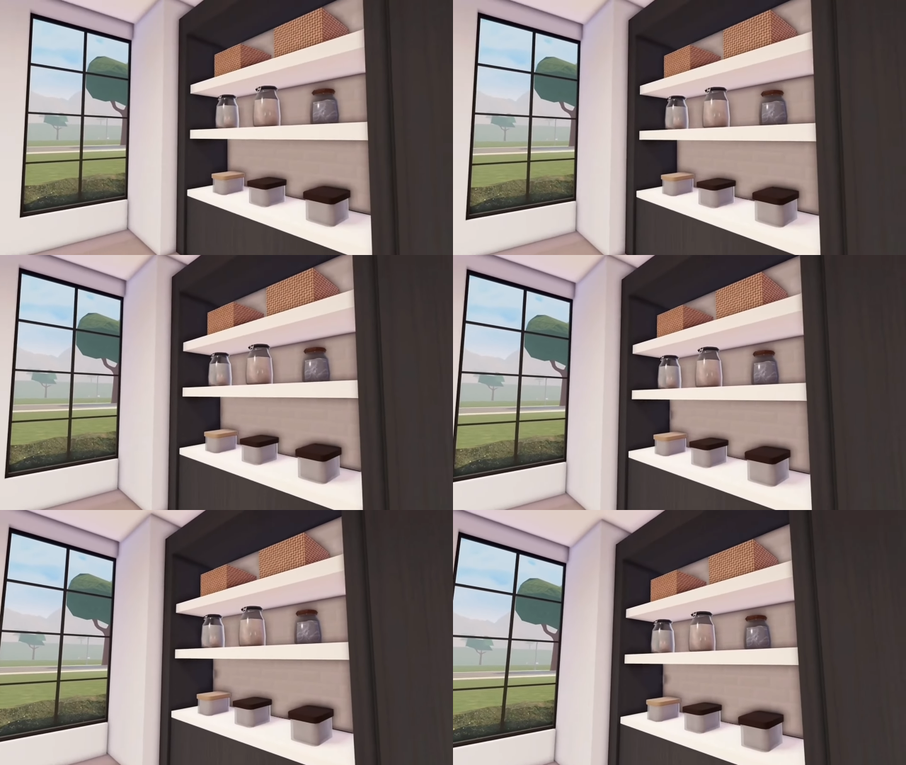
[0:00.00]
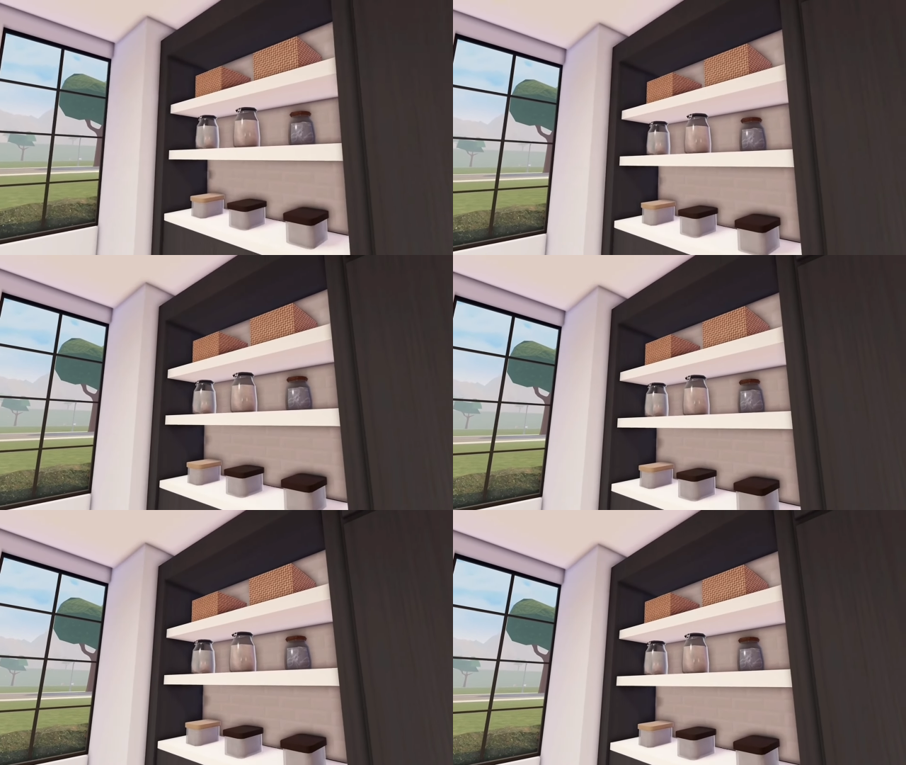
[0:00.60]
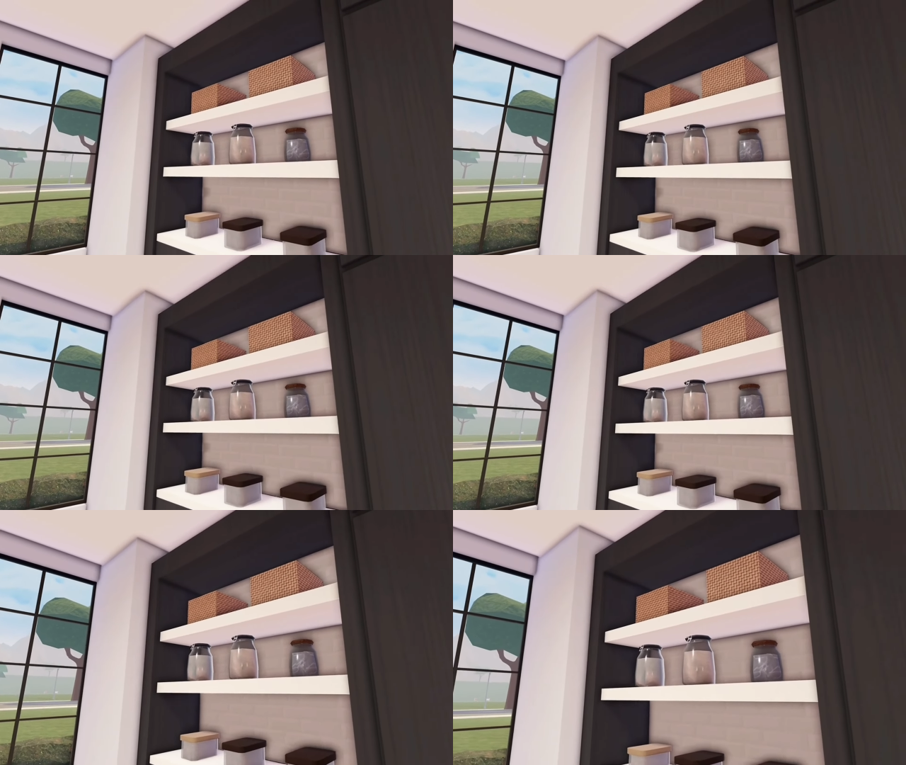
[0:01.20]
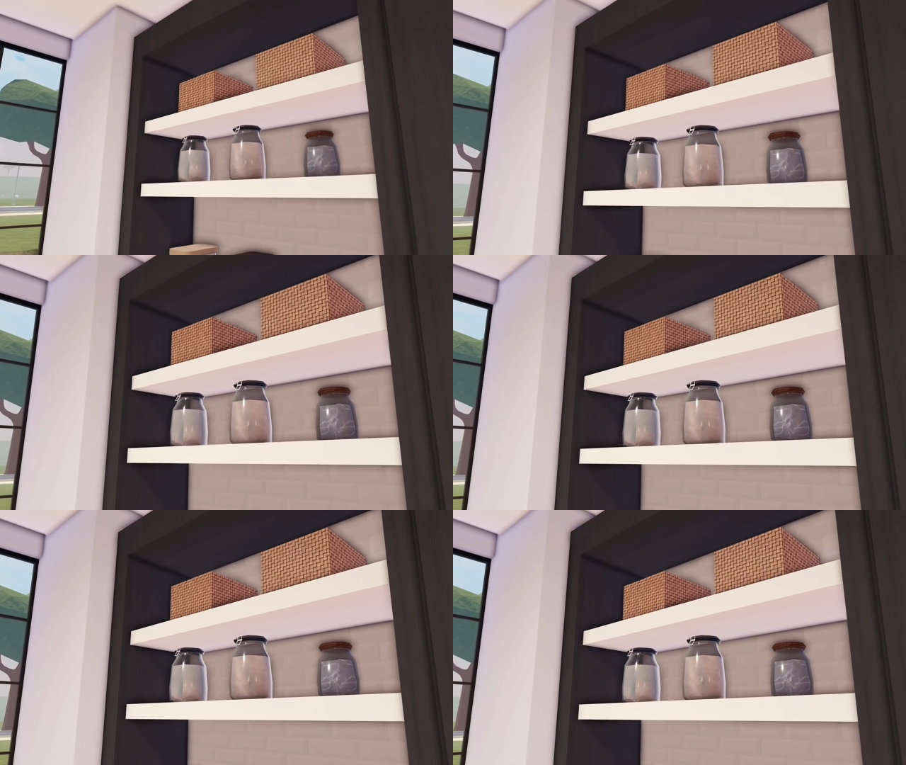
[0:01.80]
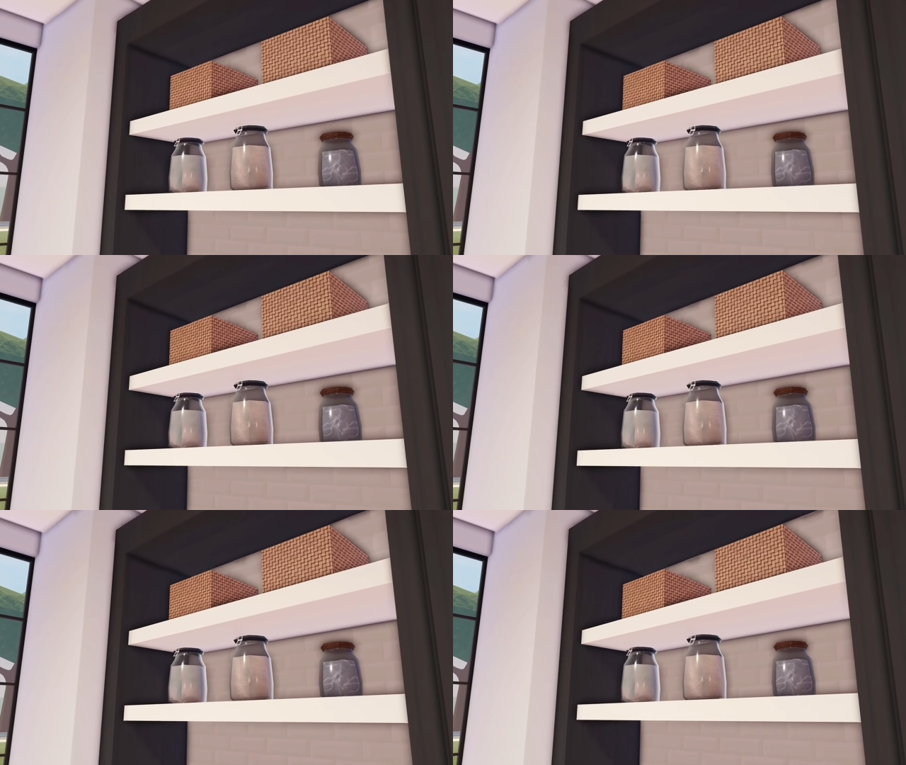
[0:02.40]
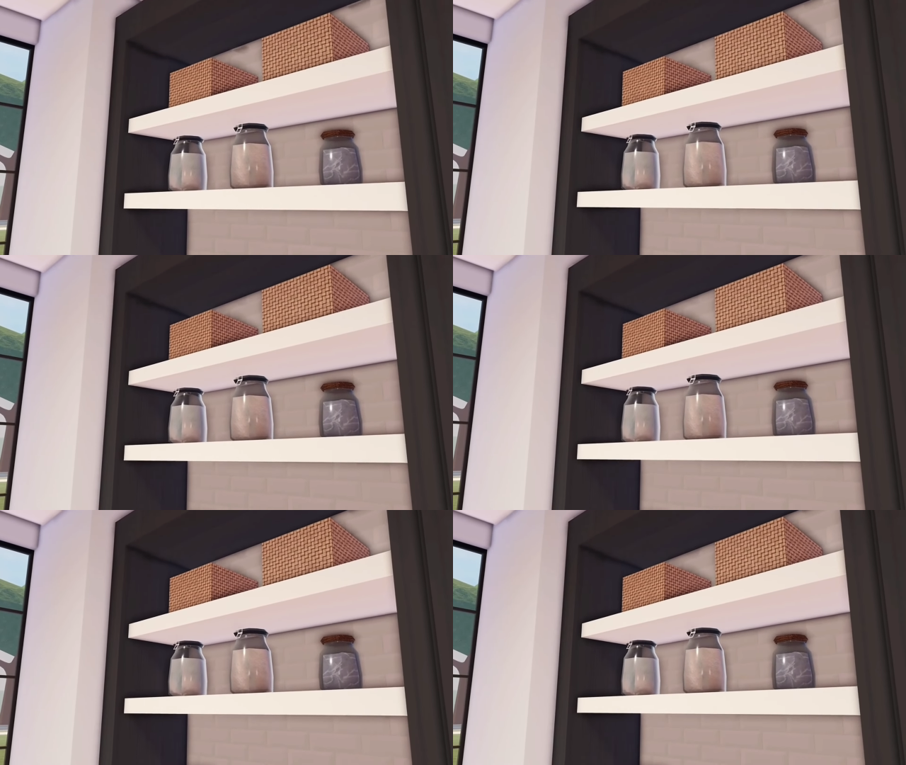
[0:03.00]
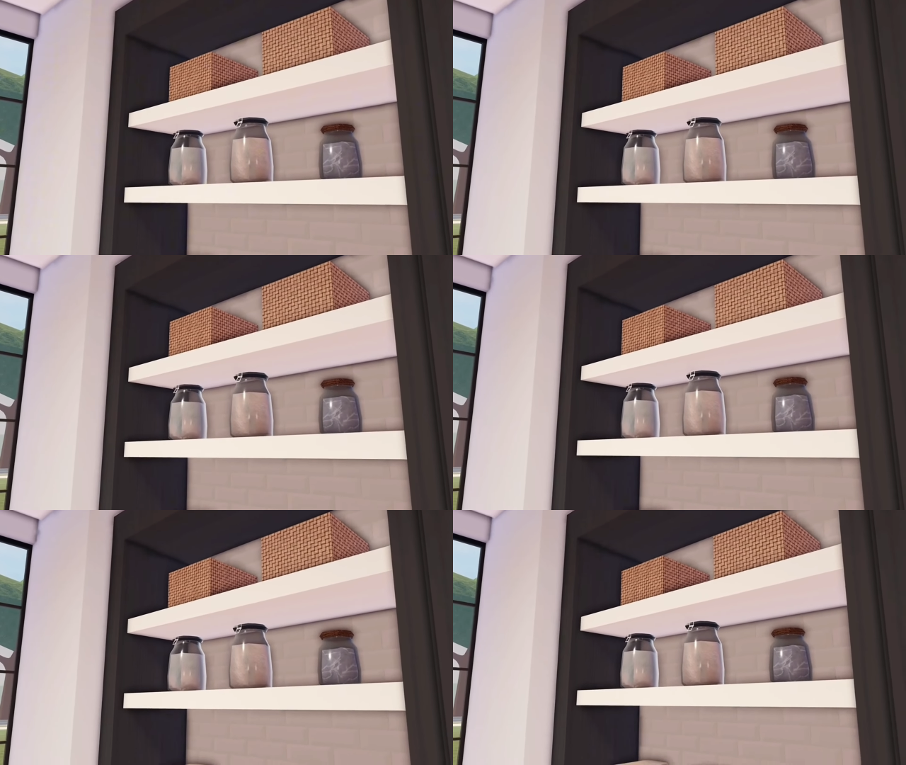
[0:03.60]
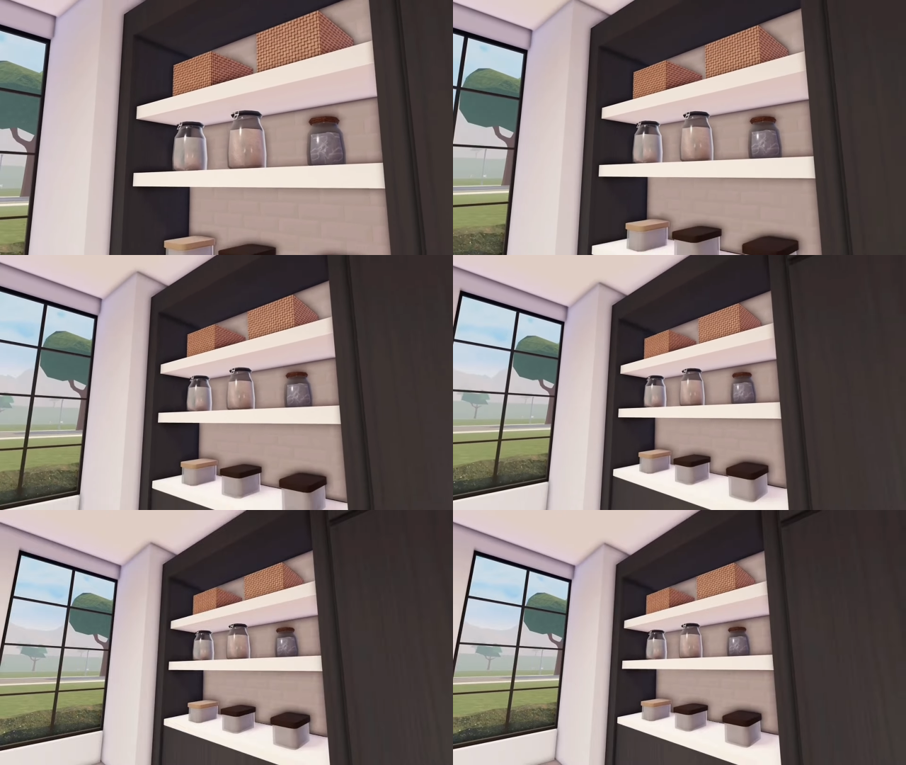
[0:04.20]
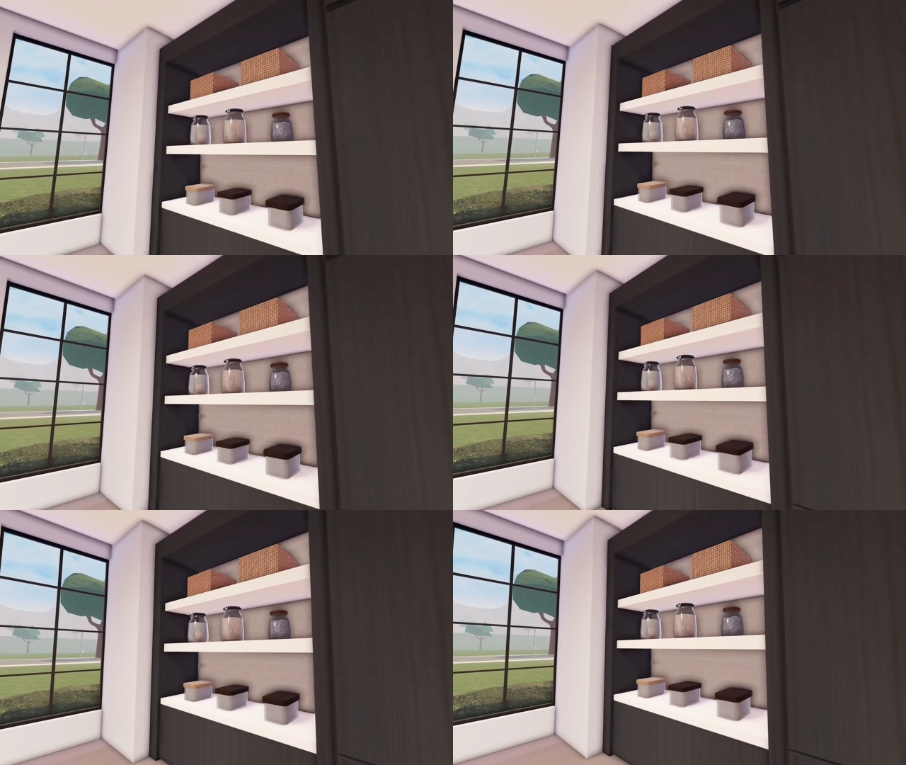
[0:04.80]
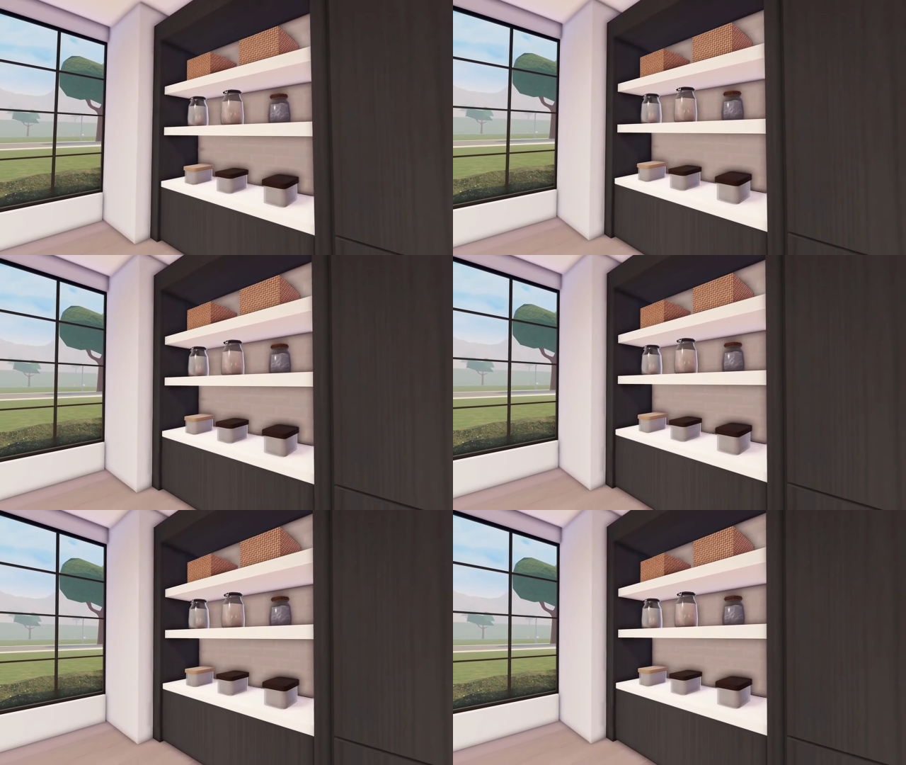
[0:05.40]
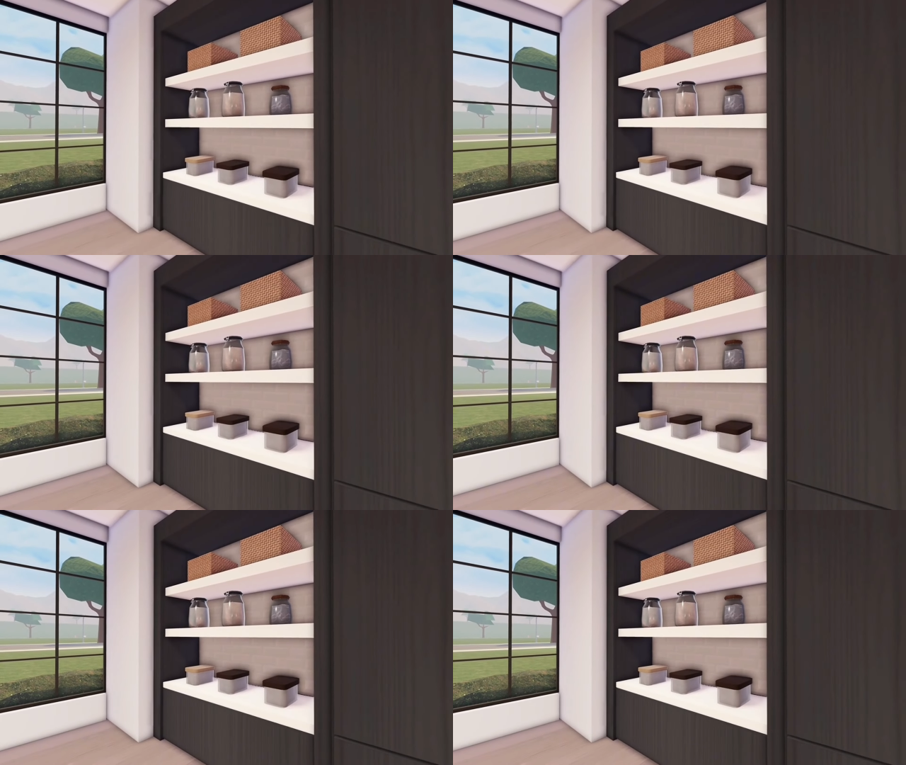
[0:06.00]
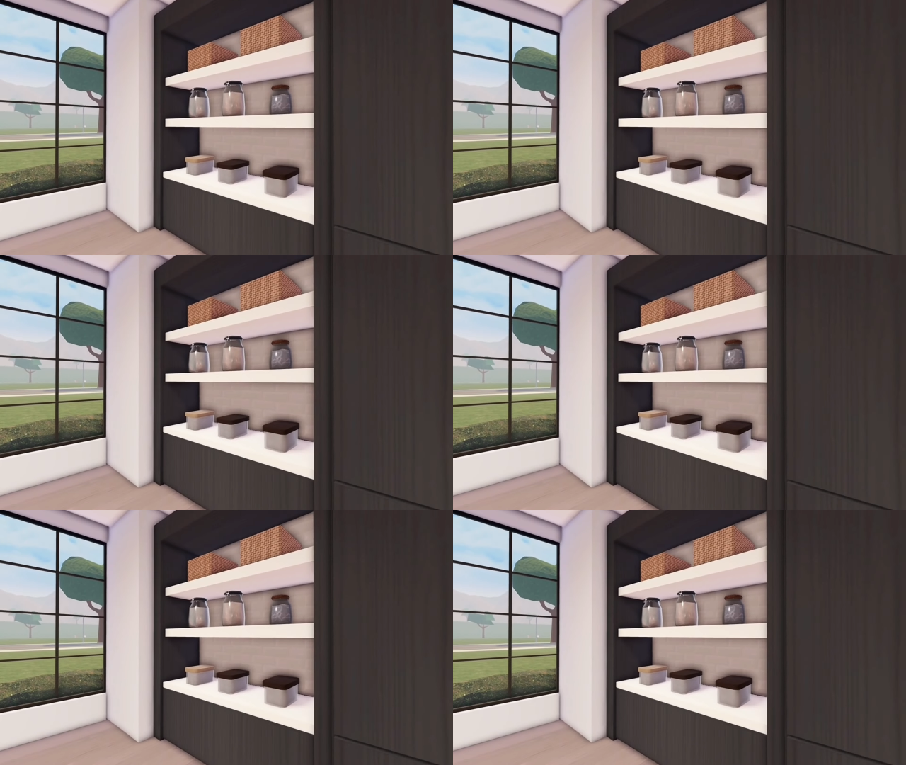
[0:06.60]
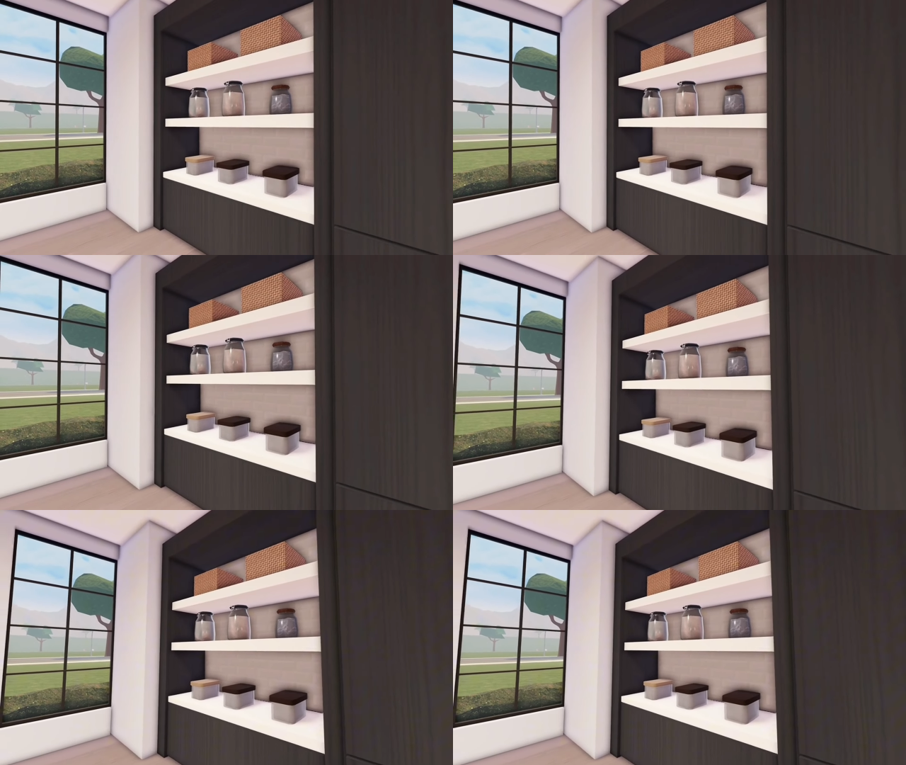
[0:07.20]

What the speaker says: (no speaker visible)